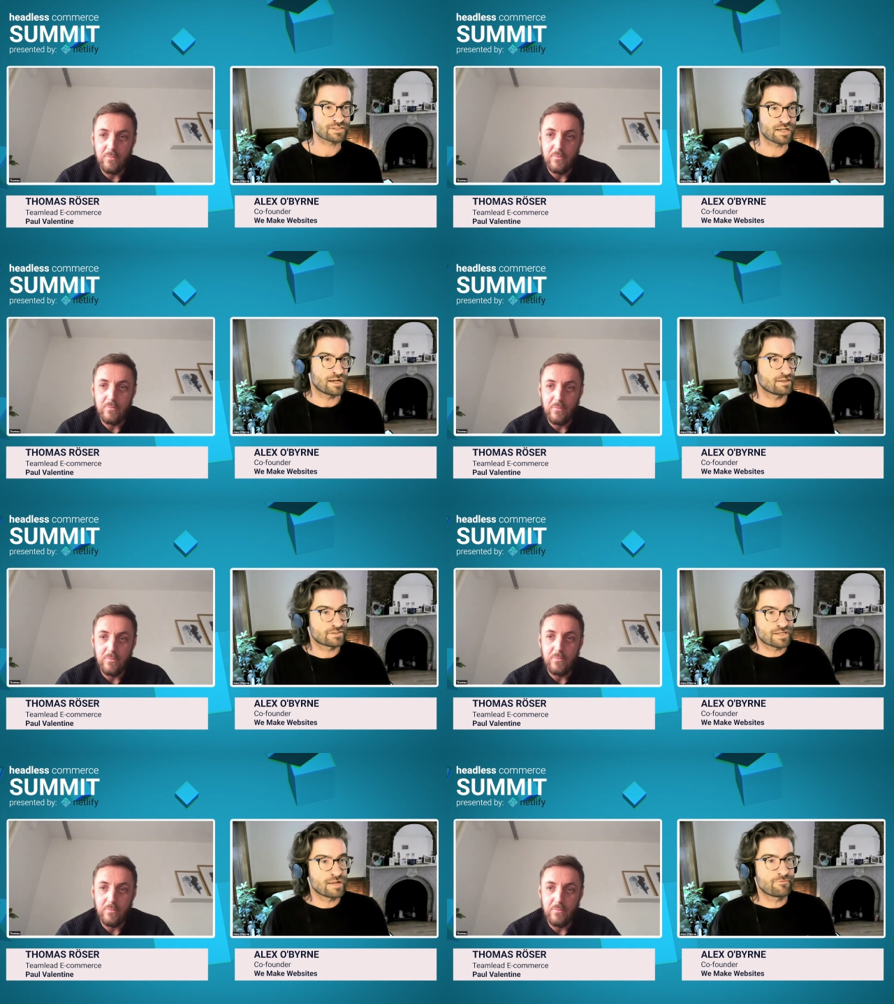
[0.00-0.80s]
Speaker 1: I,
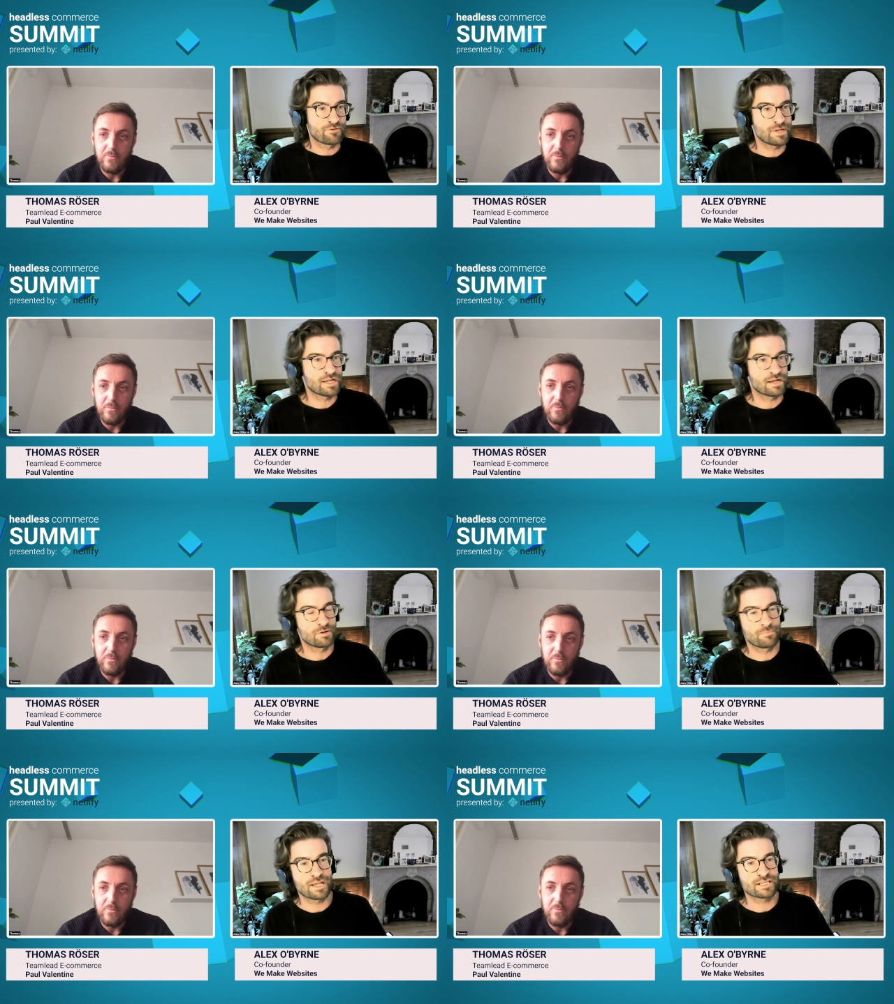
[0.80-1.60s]
same for me. I'm
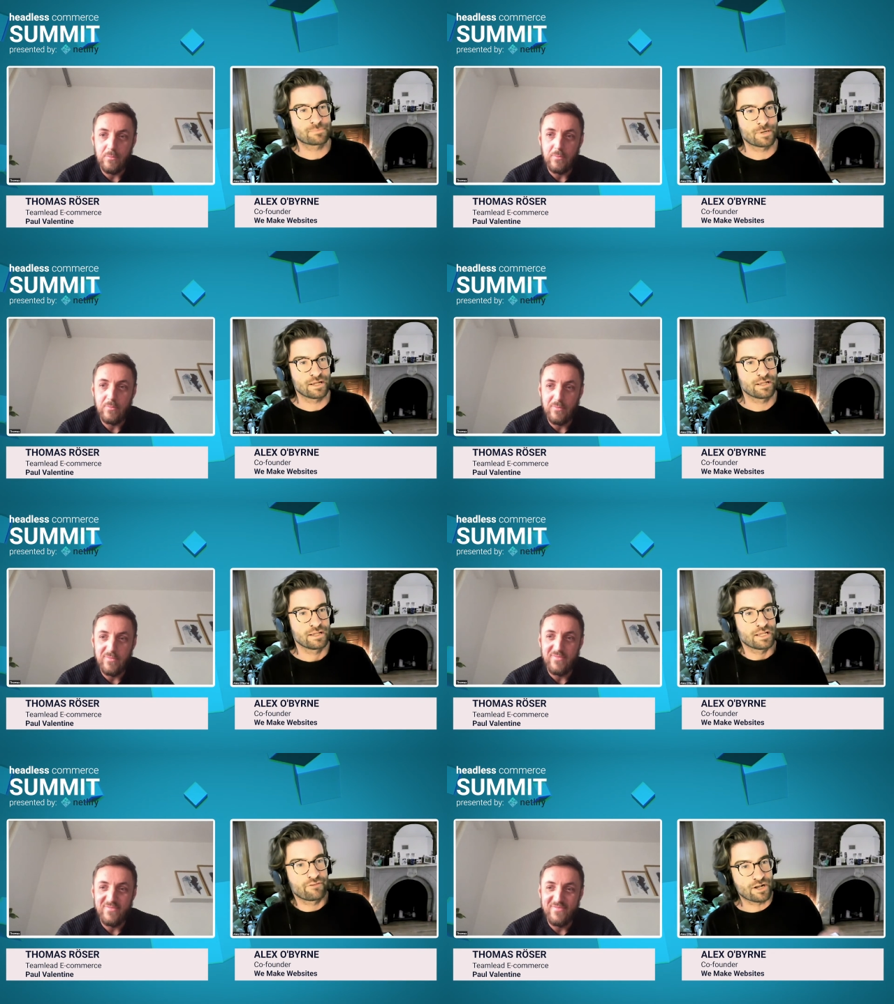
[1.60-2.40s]
amazed by it.
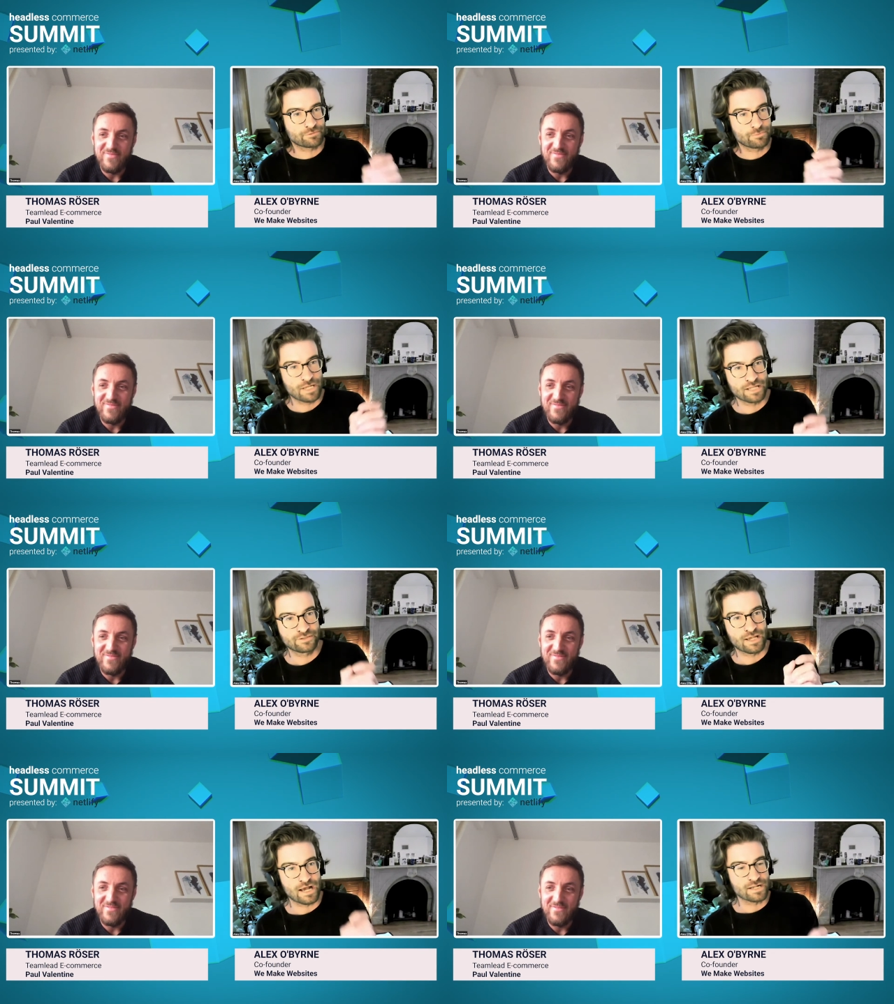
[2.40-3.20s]
In fact, we had
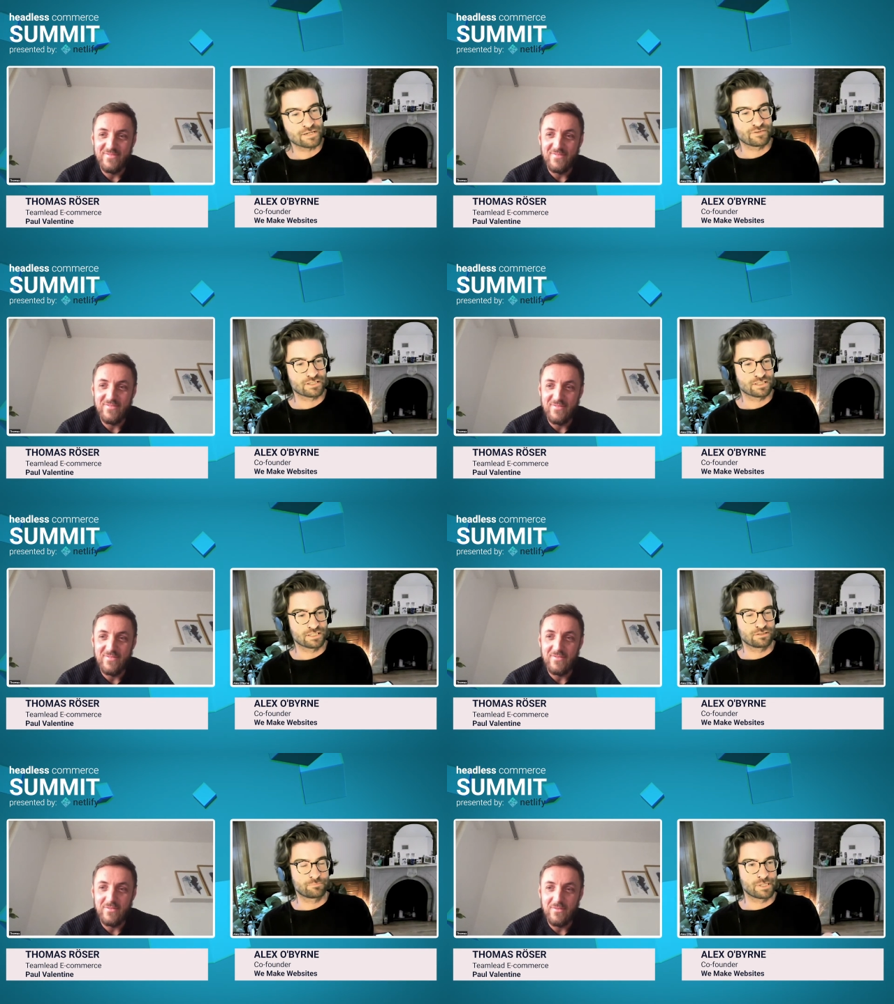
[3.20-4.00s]
to add this
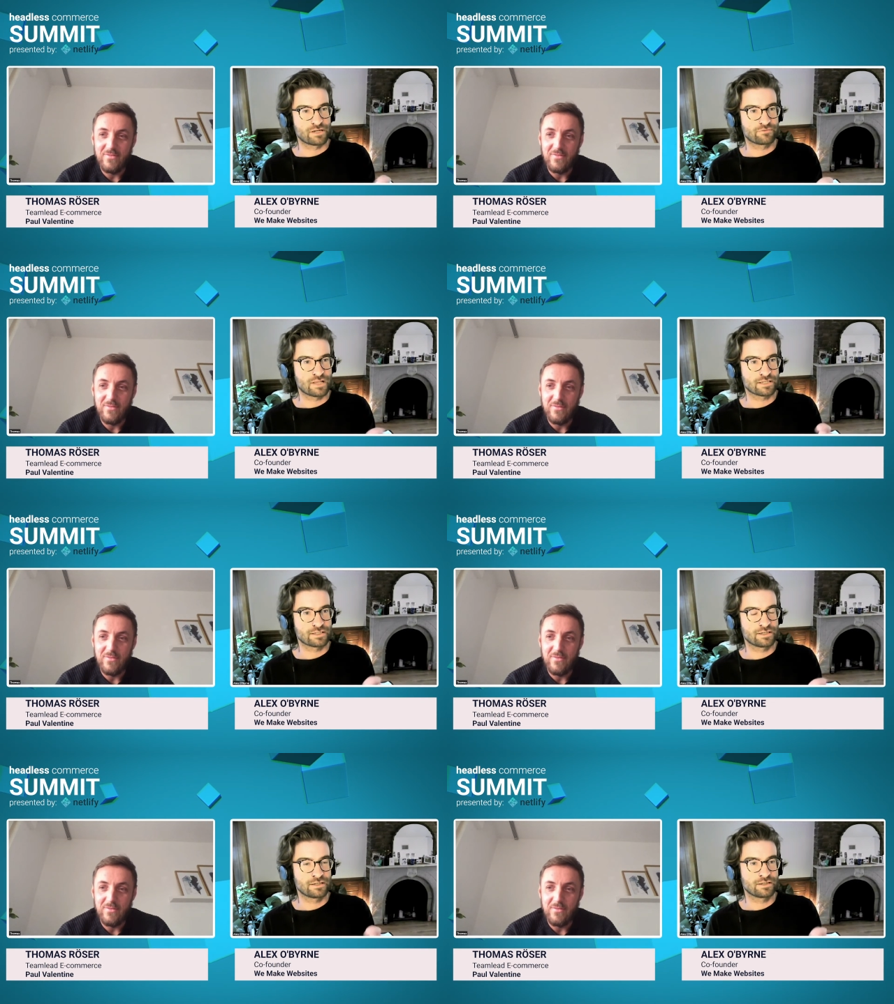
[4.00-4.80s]
little bit of like a
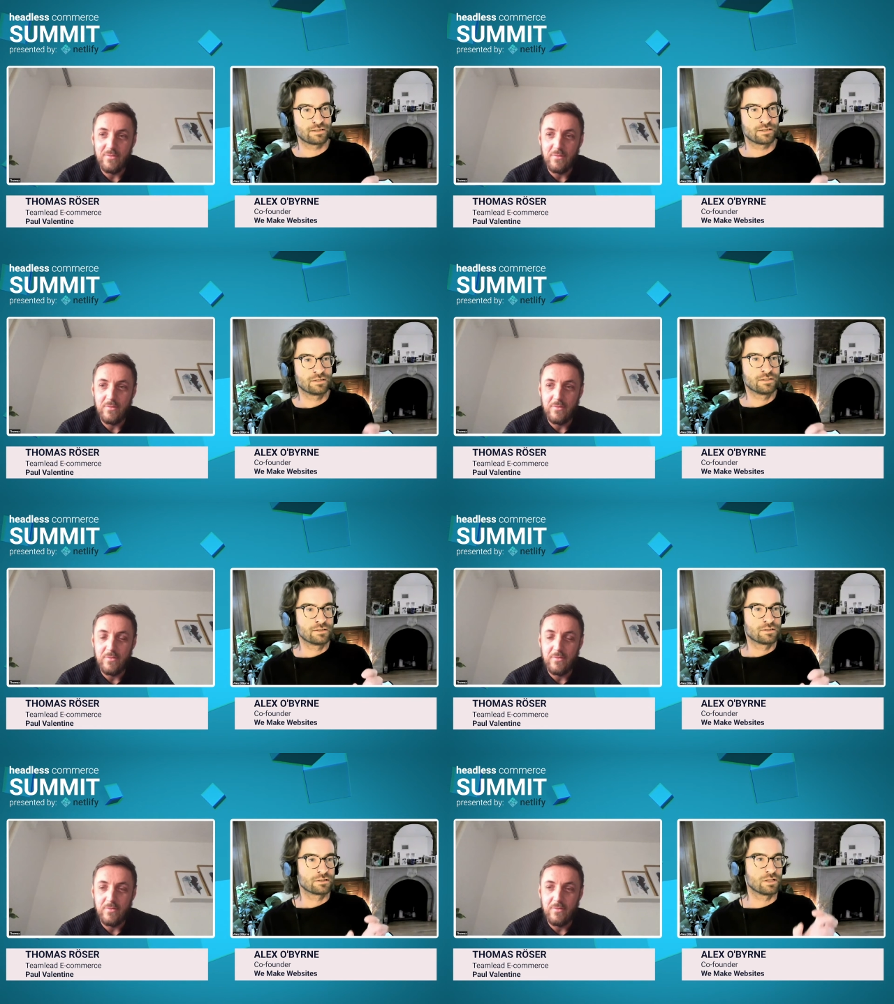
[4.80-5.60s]
uh,
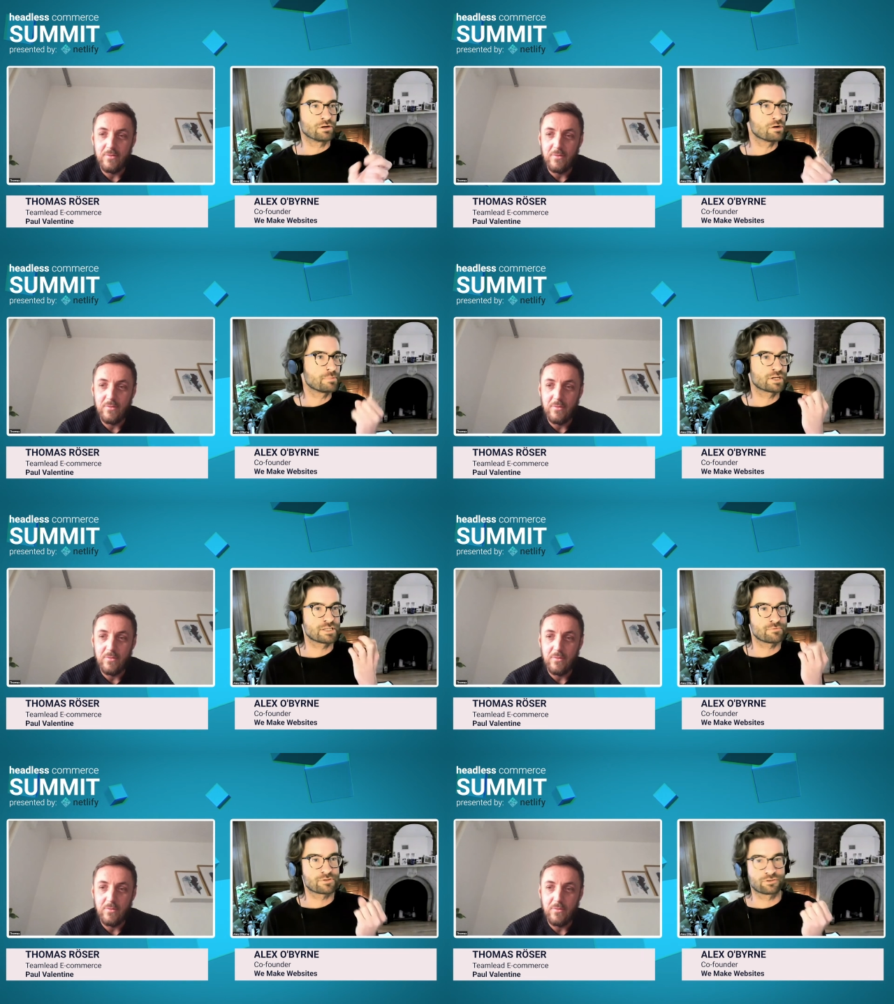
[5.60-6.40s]
logo because
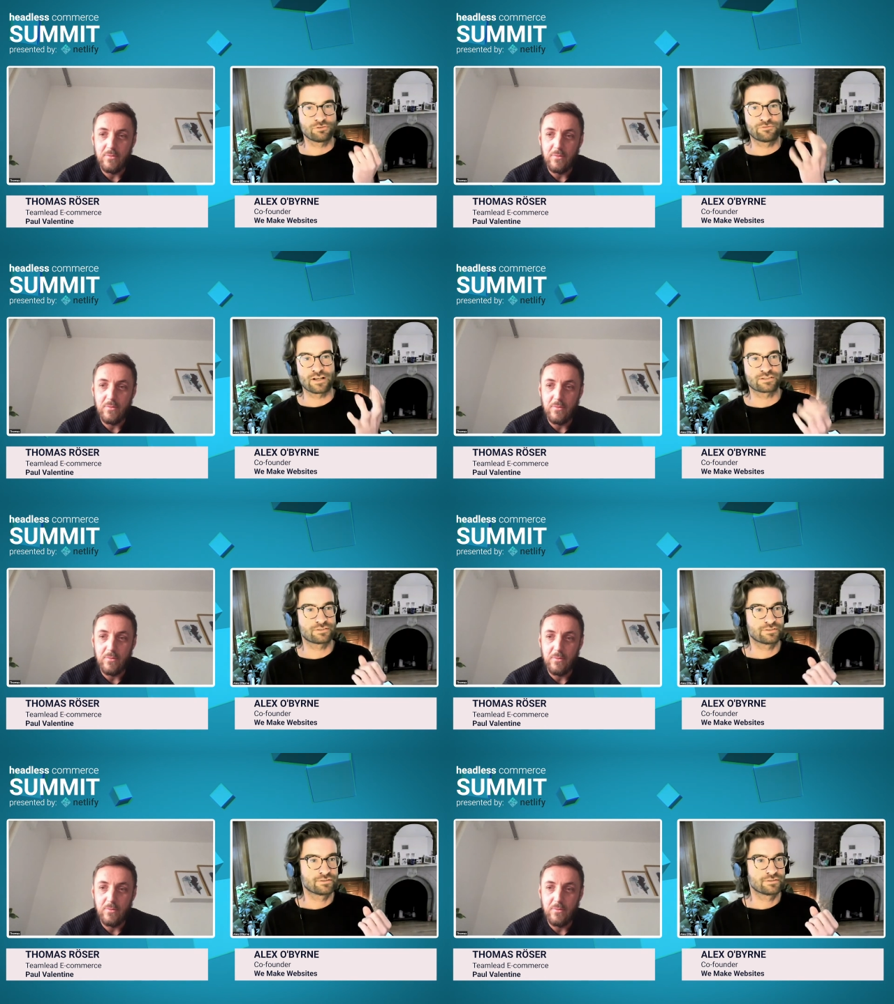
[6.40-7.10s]
it was too fast.